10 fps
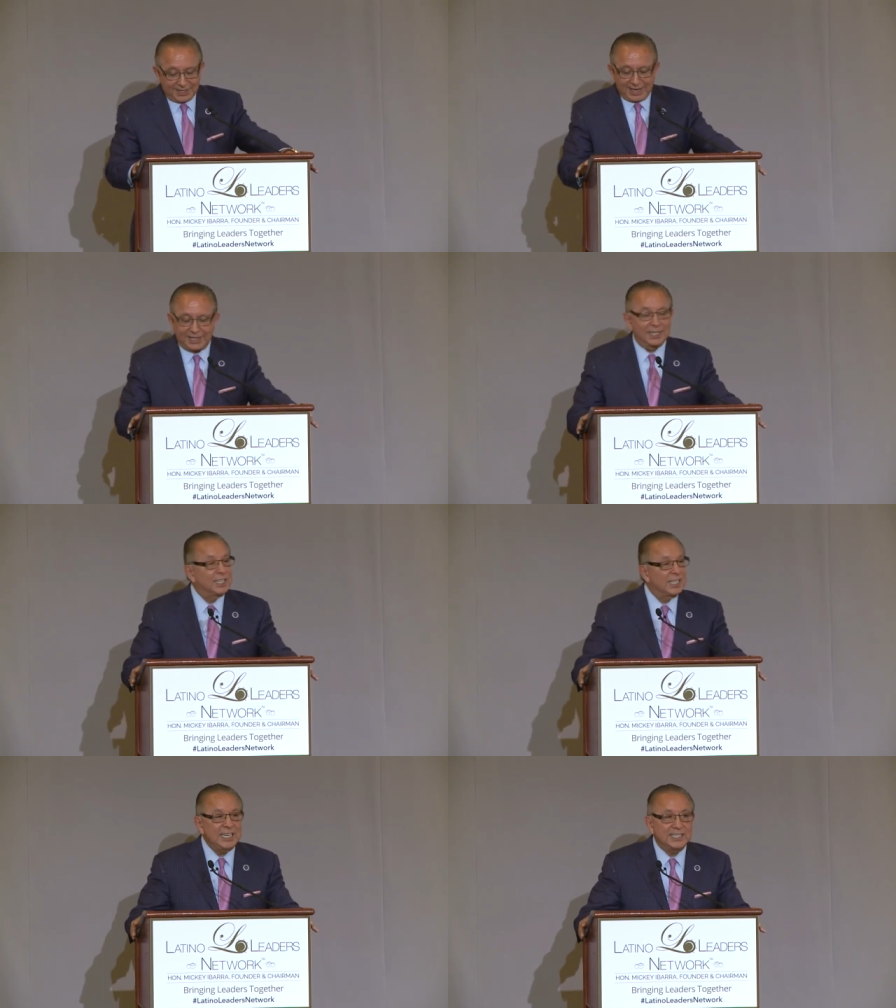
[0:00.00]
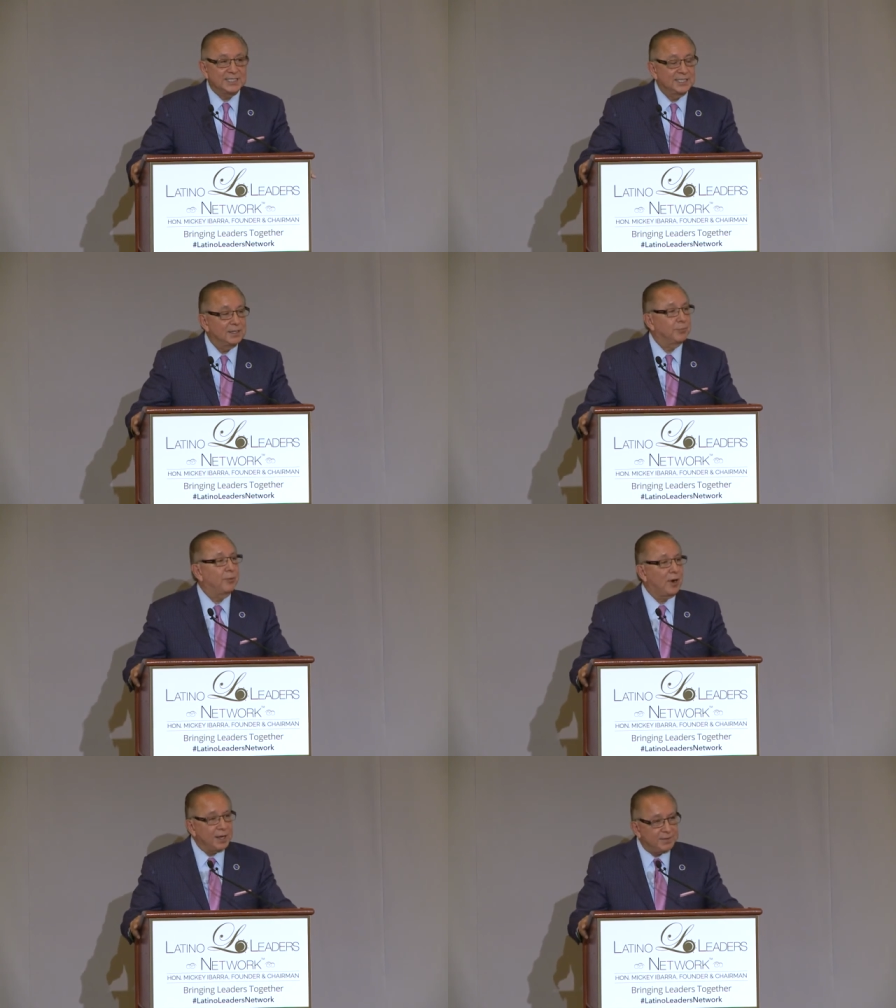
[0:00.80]
at an elite
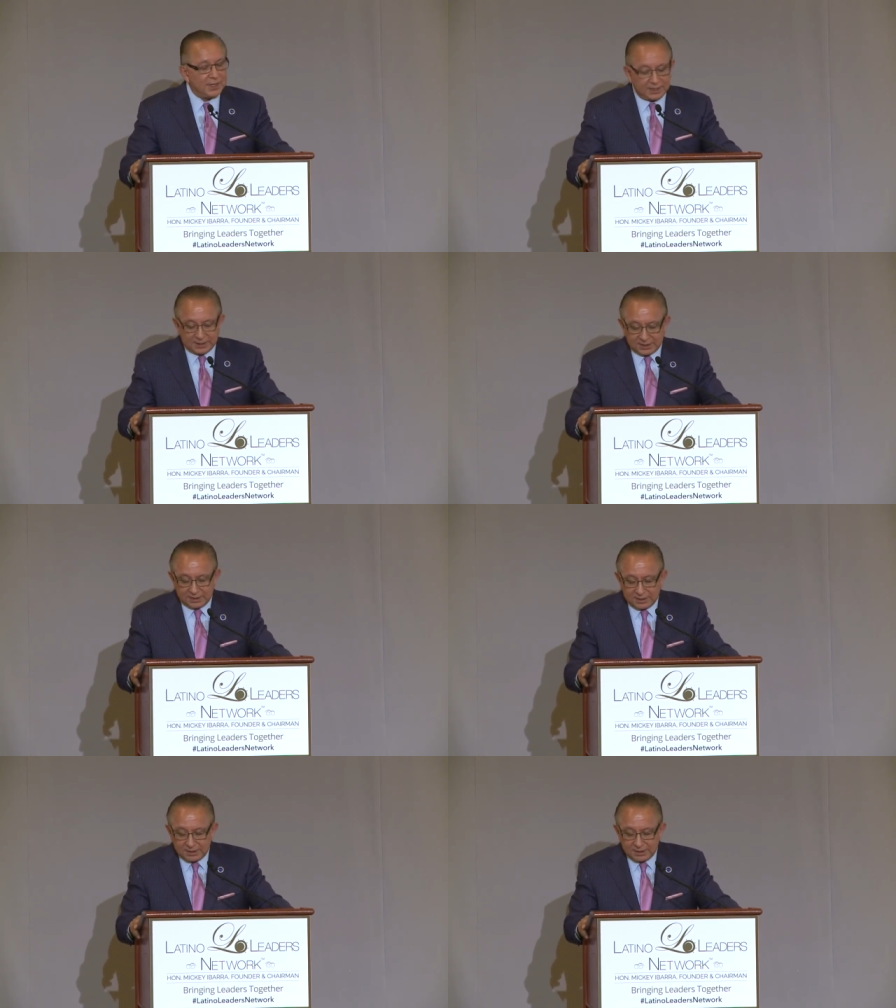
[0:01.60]
private